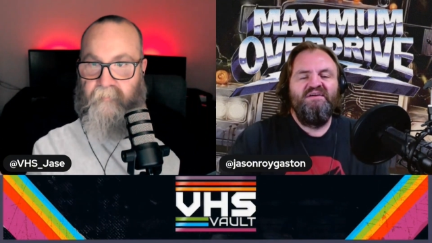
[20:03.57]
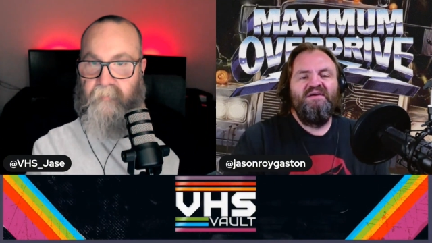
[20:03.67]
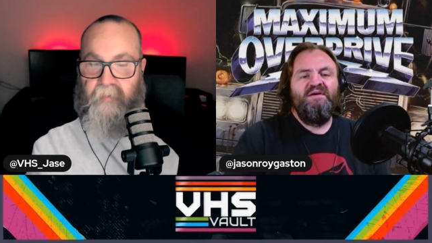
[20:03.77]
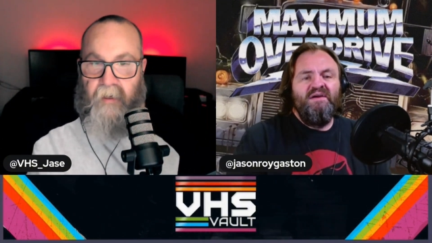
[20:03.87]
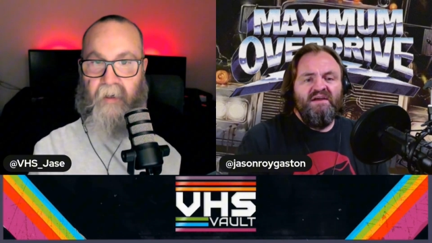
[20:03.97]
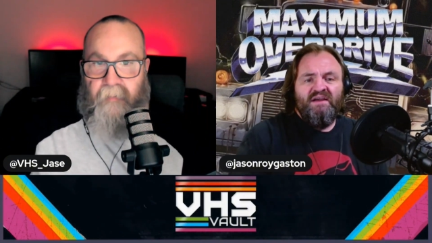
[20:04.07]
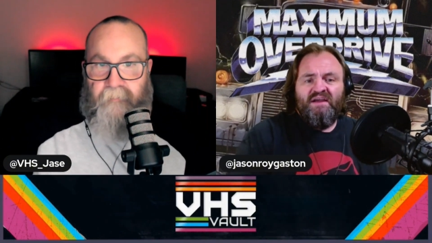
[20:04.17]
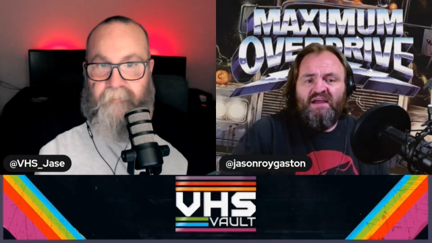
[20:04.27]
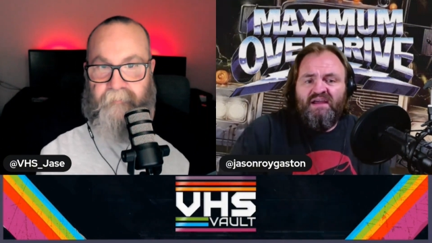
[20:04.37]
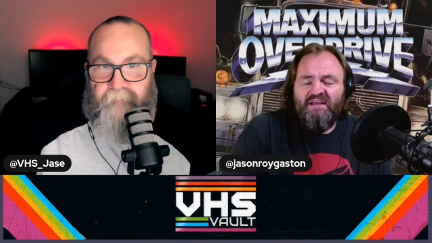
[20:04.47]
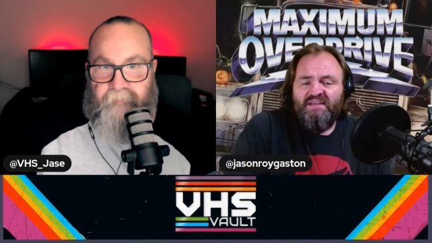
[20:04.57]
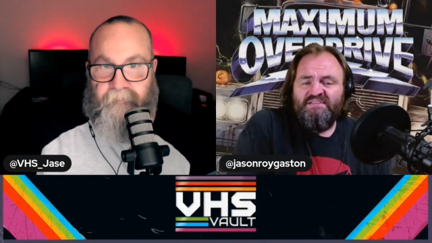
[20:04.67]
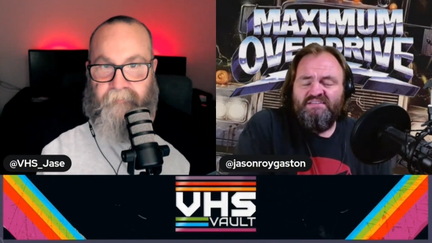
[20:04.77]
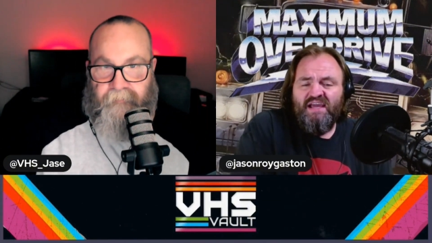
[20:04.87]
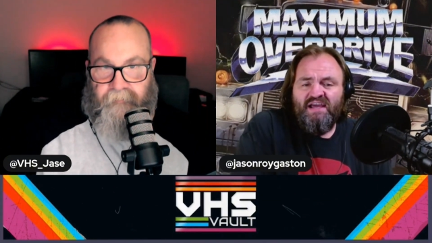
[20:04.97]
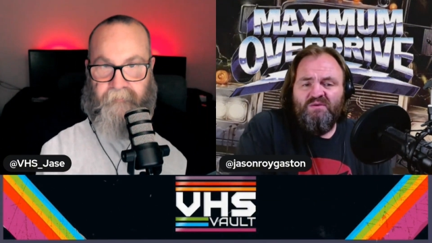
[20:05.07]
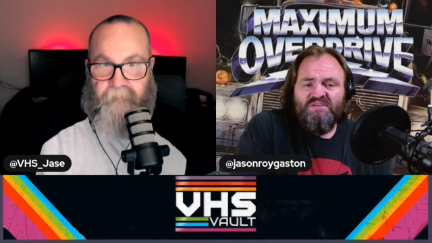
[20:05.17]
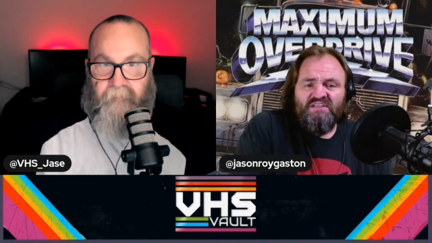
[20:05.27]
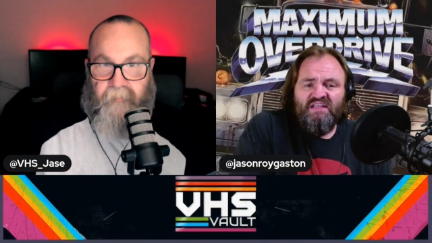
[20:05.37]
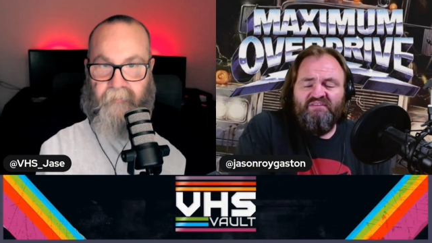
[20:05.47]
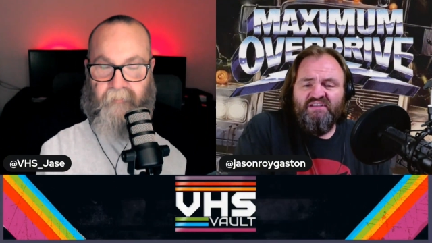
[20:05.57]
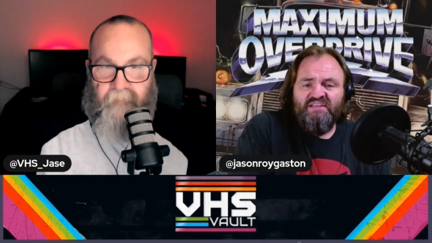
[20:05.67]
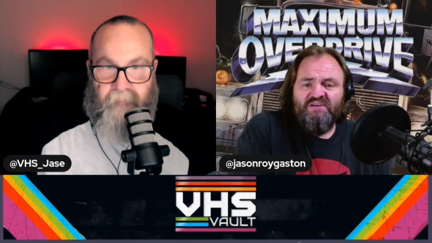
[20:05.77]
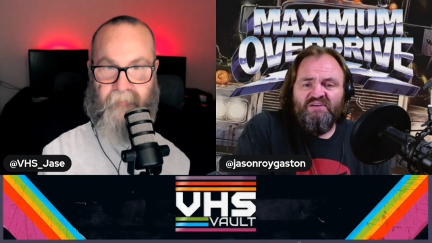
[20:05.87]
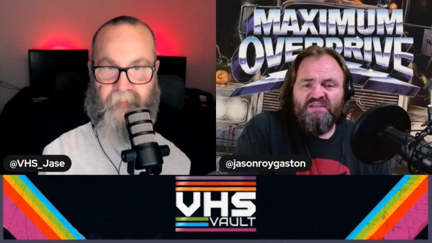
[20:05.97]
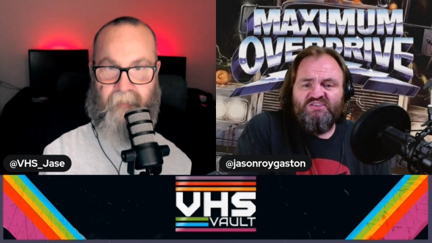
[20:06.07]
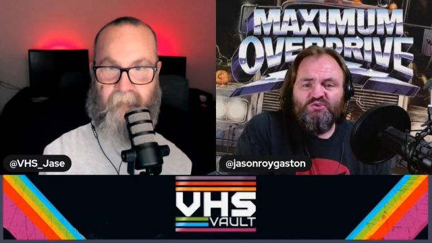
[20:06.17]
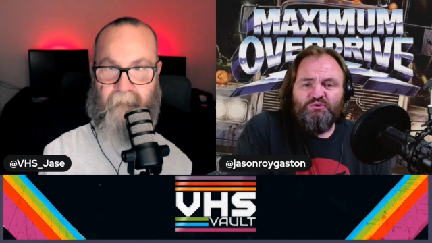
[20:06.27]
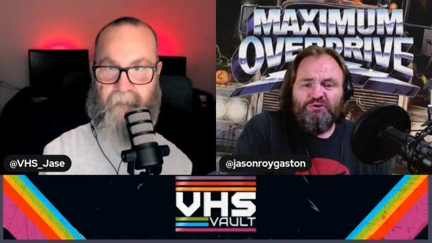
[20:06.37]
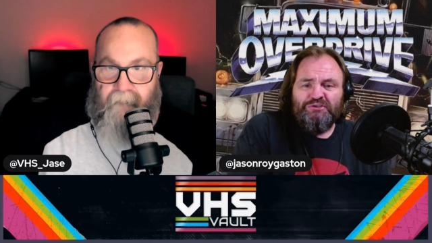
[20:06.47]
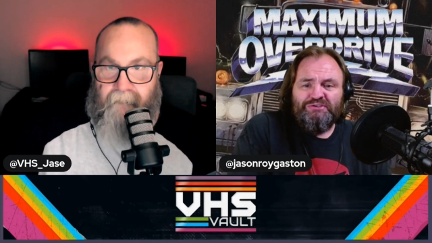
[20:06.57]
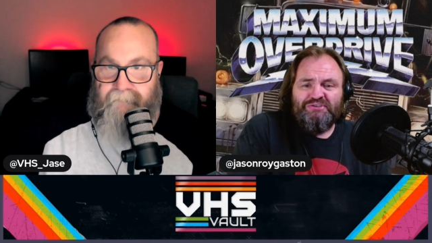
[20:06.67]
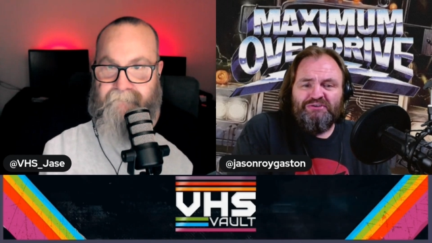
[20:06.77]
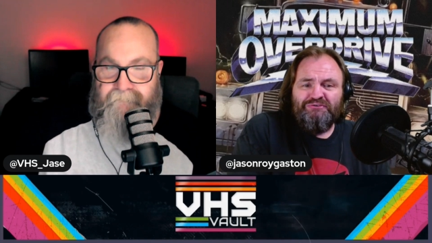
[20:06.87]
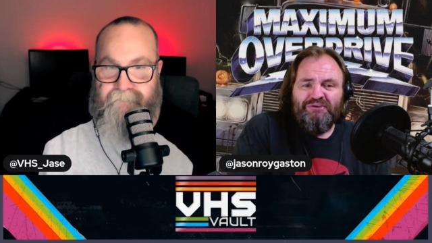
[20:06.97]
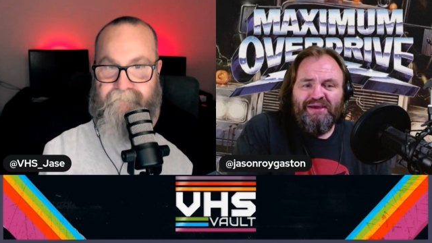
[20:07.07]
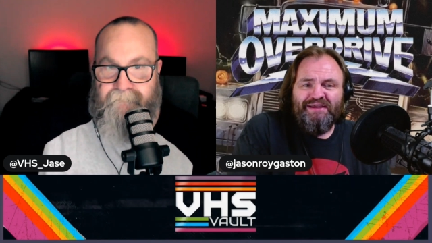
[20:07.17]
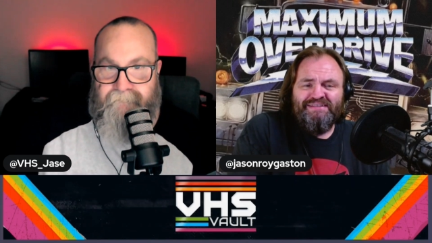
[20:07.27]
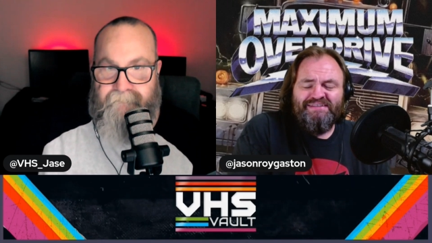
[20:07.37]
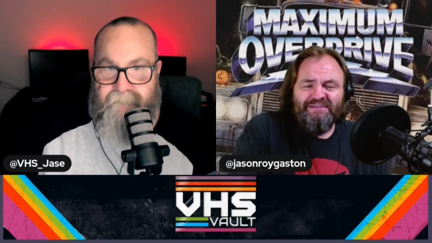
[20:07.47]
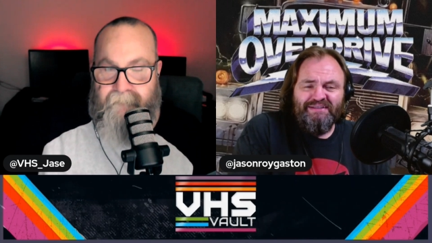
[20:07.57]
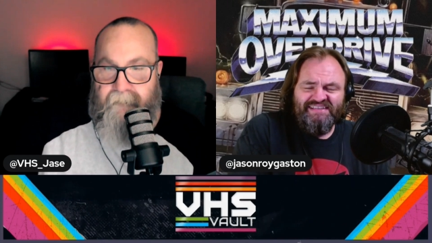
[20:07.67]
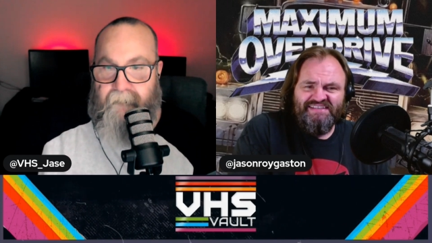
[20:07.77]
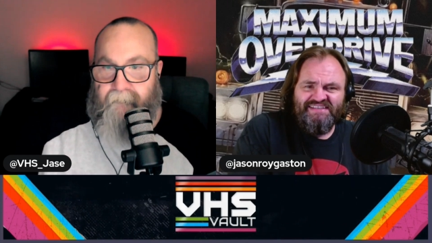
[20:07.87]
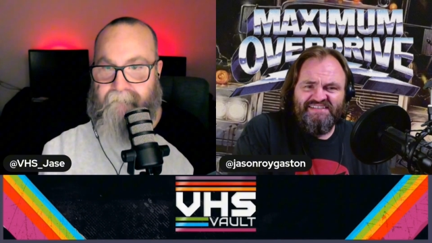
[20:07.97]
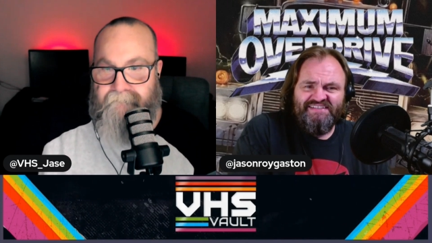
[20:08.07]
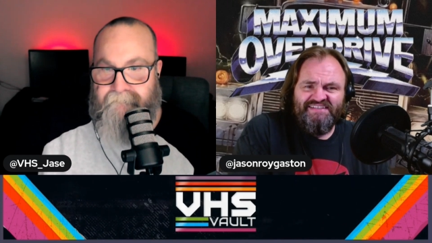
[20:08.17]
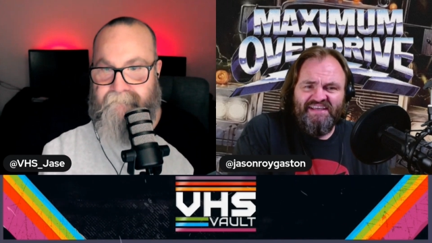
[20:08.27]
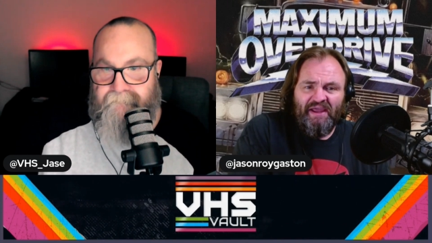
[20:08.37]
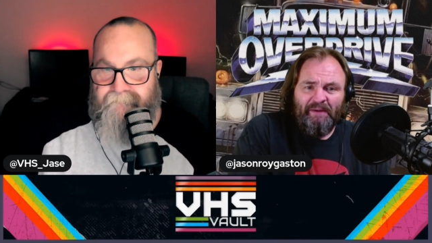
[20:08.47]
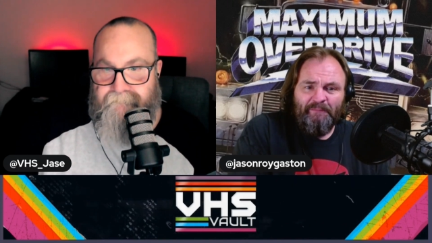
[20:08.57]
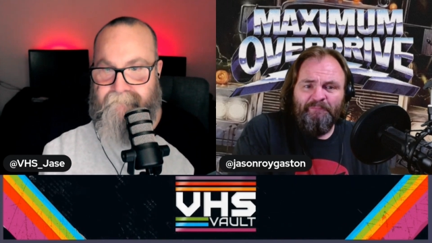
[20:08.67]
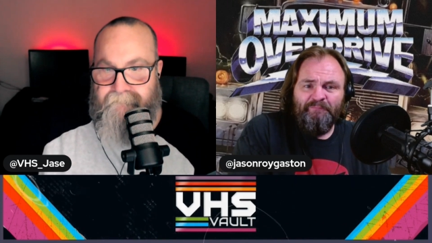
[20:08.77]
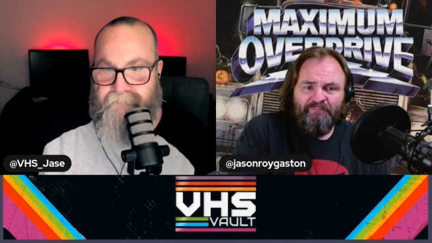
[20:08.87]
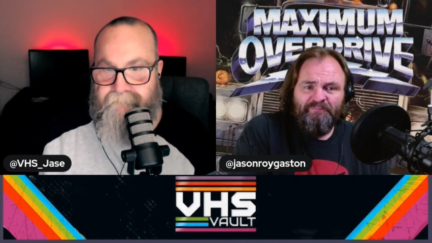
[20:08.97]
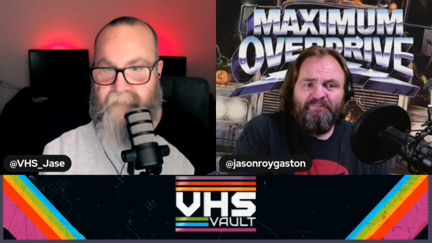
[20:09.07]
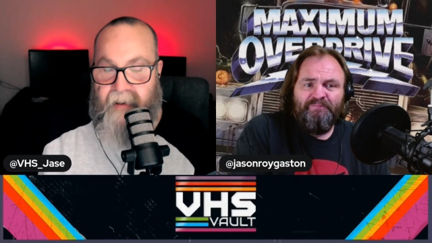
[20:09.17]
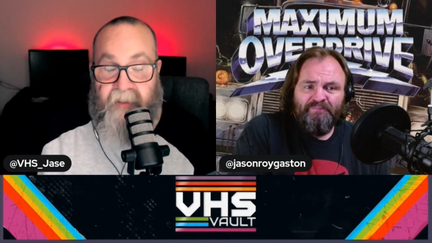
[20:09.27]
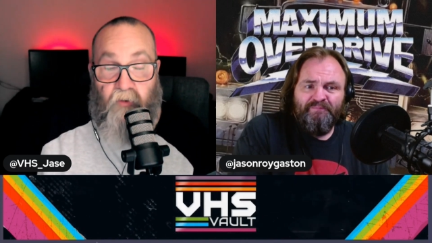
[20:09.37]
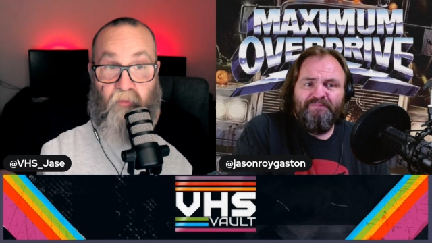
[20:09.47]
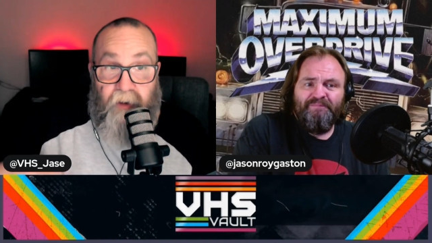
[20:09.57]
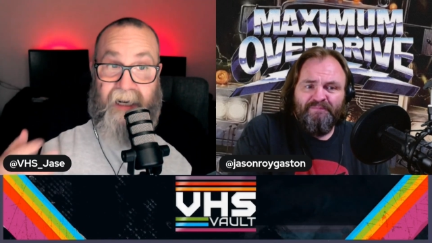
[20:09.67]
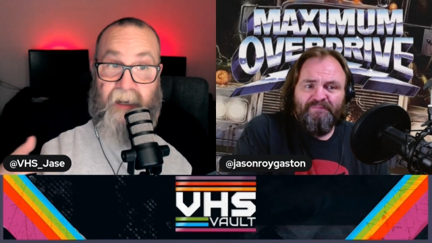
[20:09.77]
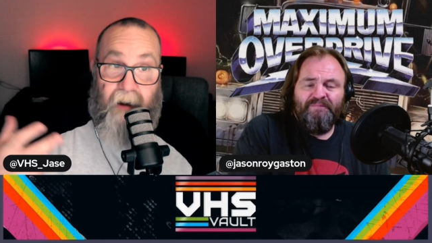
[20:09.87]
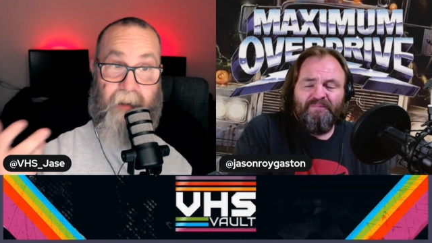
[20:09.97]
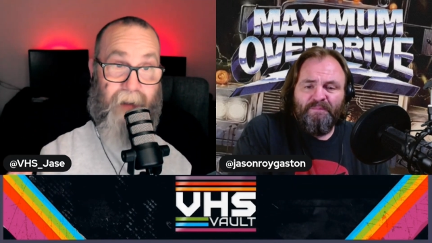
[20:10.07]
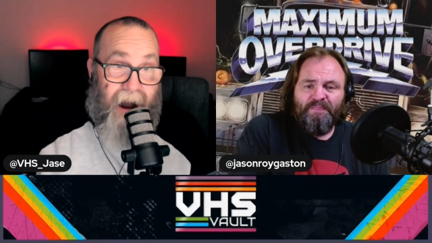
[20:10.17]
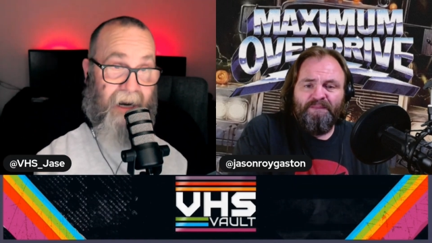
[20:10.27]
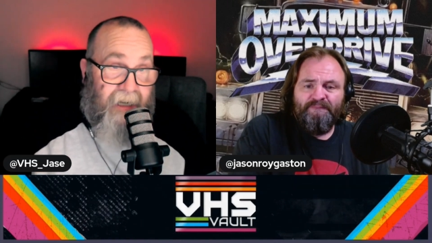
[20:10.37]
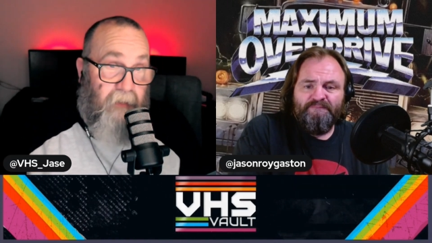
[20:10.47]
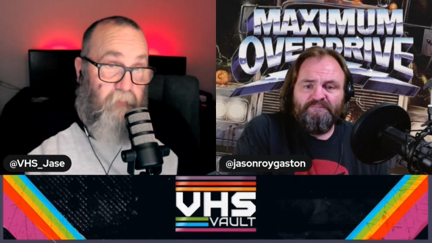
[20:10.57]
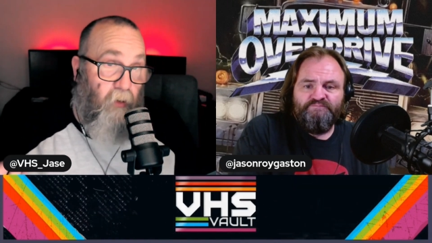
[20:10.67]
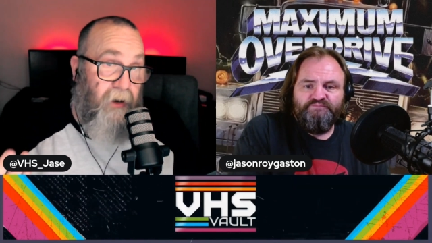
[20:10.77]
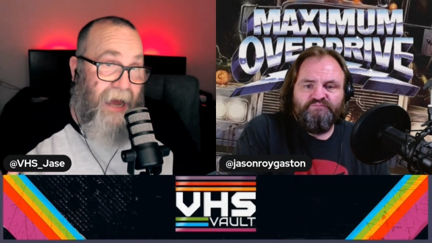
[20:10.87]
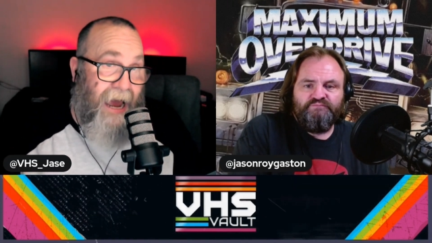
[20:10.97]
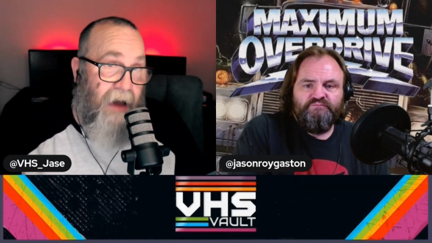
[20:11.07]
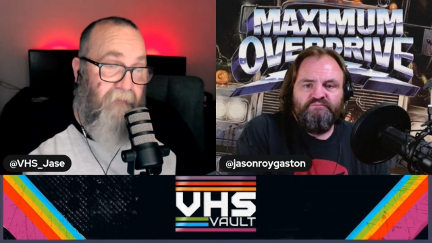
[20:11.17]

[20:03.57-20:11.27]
Speaker 1: Yeah. And yeah, it was lovingly restored. So yeah, it still exists today.
Speaker 2: It's a really great marketing ploy to have